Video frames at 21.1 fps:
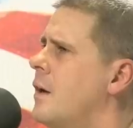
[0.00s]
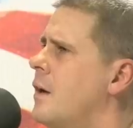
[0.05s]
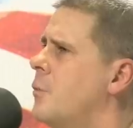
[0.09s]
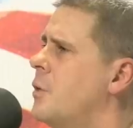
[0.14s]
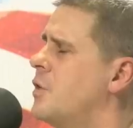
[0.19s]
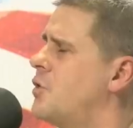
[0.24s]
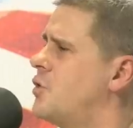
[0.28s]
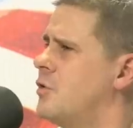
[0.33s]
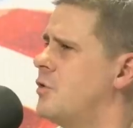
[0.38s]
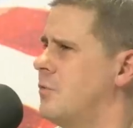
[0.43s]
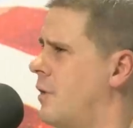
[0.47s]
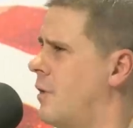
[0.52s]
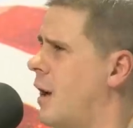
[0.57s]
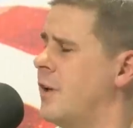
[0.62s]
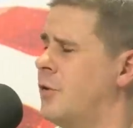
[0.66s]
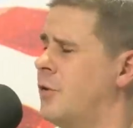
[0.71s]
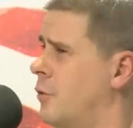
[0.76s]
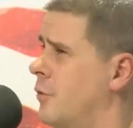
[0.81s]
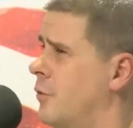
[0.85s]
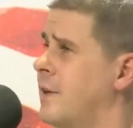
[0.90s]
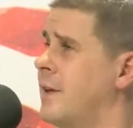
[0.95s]
which
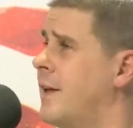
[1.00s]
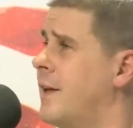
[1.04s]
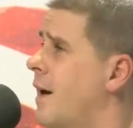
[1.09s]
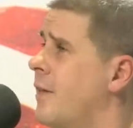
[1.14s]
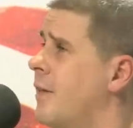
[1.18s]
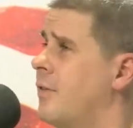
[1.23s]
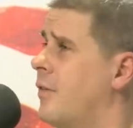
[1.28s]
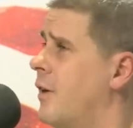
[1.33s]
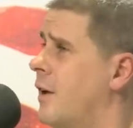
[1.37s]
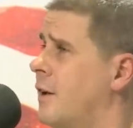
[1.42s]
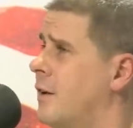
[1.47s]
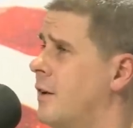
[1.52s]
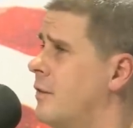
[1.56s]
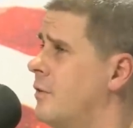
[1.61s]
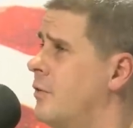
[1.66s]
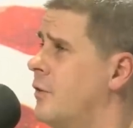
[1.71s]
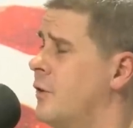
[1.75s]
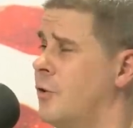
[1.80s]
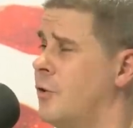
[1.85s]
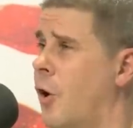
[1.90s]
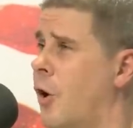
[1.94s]
I totally get.
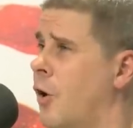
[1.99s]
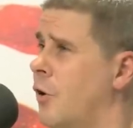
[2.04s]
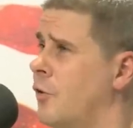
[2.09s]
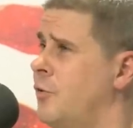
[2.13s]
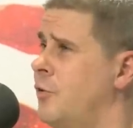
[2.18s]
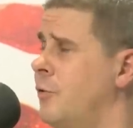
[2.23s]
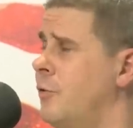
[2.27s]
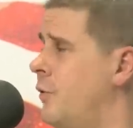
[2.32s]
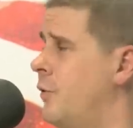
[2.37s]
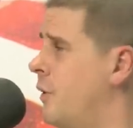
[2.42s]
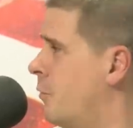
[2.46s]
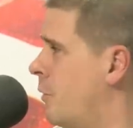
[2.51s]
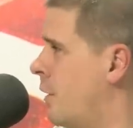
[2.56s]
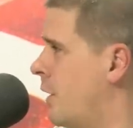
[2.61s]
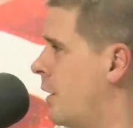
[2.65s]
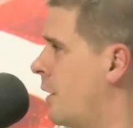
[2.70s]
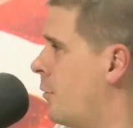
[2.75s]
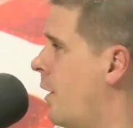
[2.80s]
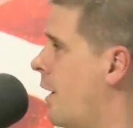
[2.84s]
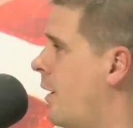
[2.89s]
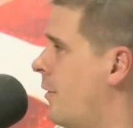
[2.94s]
Like the dogs you've seen
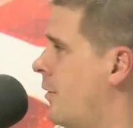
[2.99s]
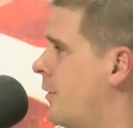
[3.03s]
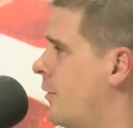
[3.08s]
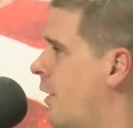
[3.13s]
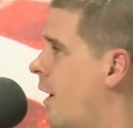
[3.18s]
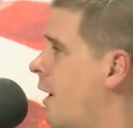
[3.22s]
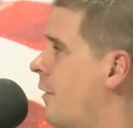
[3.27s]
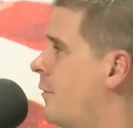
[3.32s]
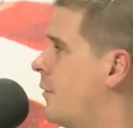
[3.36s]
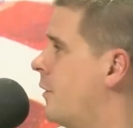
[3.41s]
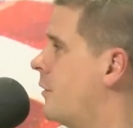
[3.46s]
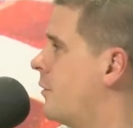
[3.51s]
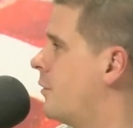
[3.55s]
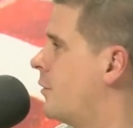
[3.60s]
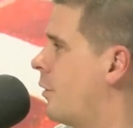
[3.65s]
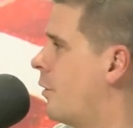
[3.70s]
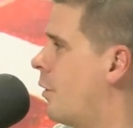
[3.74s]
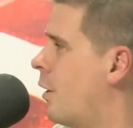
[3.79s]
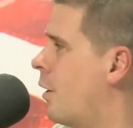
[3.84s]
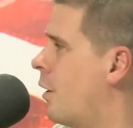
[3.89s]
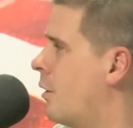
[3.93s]
running around this
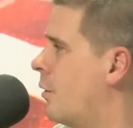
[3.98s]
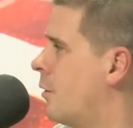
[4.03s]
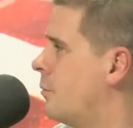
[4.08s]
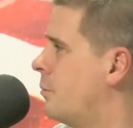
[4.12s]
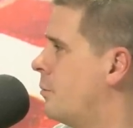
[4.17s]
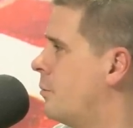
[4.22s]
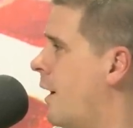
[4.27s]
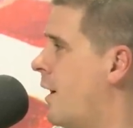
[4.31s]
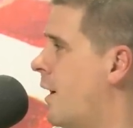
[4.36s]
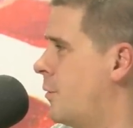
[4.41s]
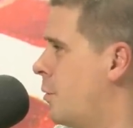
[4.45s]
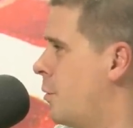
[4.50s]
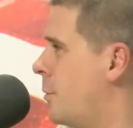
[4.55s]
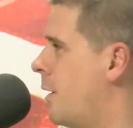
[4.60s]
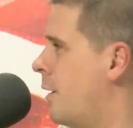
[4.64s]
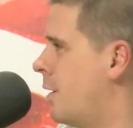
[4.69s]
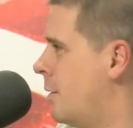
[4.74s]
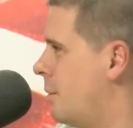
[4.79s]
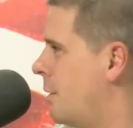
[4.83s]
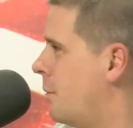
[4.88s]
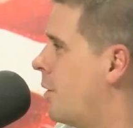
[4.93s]
office are as
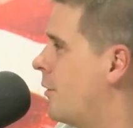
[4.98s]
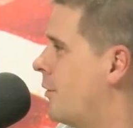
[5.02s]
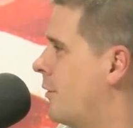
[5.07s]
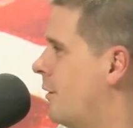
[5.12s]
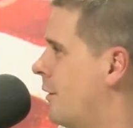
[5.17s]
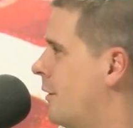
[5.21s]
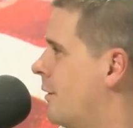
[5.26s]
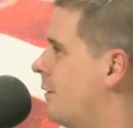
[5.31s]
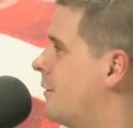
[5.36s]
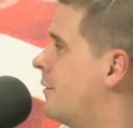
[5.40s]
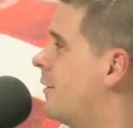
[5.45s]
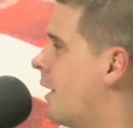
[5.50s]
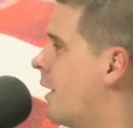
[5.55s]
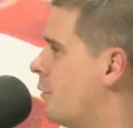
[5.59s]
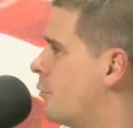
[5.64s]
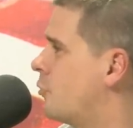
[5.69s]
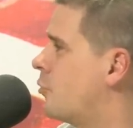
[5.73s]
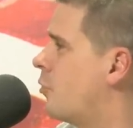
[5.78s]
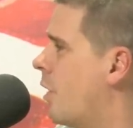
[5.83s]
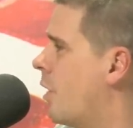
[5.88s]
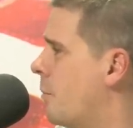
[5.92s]
prepared to be president as
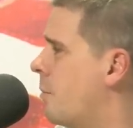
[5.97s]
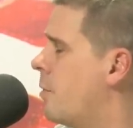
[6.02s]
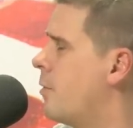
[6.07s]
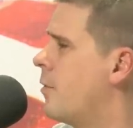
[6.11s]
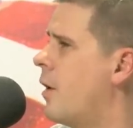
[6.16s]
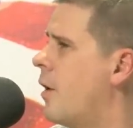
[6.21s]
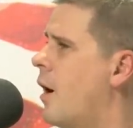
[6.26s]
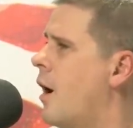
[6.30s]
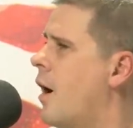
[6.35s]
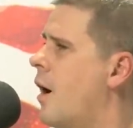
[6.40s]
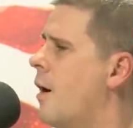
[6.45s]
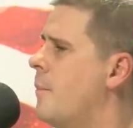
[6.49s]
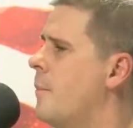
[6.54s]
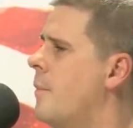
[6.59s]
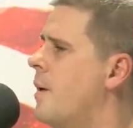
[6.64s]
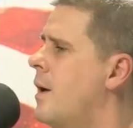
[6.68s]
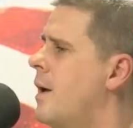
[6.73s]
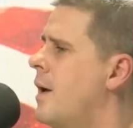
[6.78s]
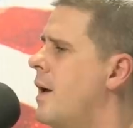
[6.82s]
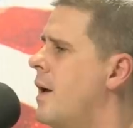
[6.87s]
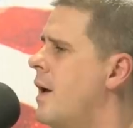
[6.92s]
Donald yeah. Trump.
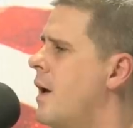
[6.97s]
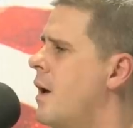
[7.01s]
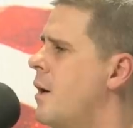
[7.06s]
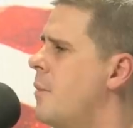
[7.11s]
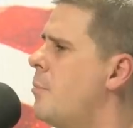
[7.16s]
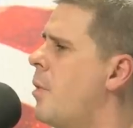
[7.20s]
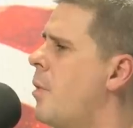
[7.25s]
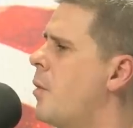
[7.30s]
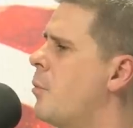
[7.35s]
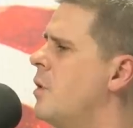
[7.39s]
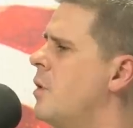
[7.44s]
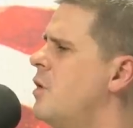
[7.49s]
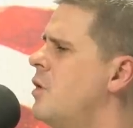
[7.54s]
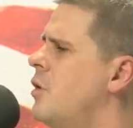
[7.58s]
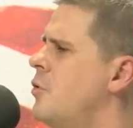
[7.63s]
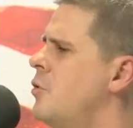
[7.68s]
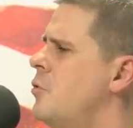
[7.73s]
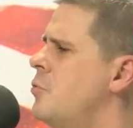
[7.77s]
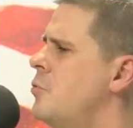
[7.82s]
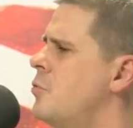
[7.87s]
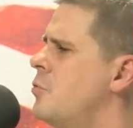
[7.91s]
Um, but when
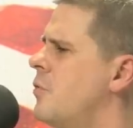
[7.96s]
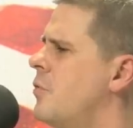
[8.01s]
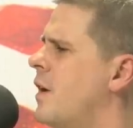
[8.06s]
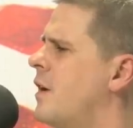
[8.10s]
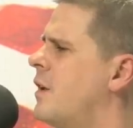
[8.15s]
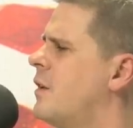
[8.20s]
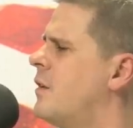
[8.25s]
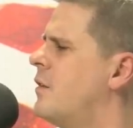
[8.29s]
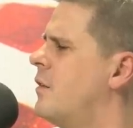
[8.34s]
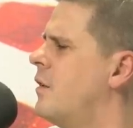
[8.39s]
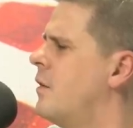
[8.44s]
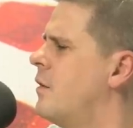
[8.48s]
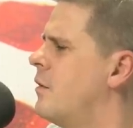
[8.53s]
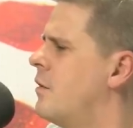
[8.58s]
you like,